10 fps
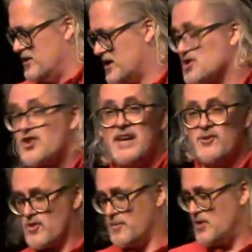You can
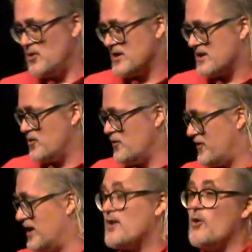train your computer to
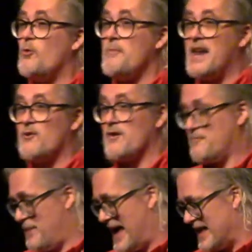find all manner
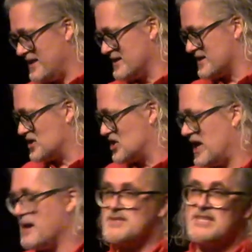of patterns and
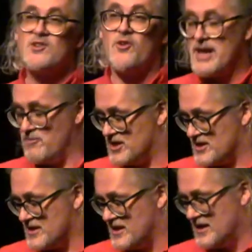shapes in your
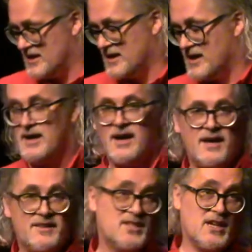images.
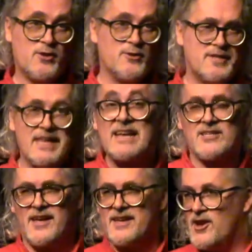Uh, this includes
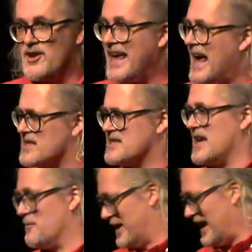things like you know, cats
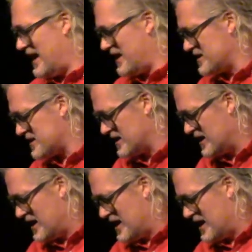and bananas,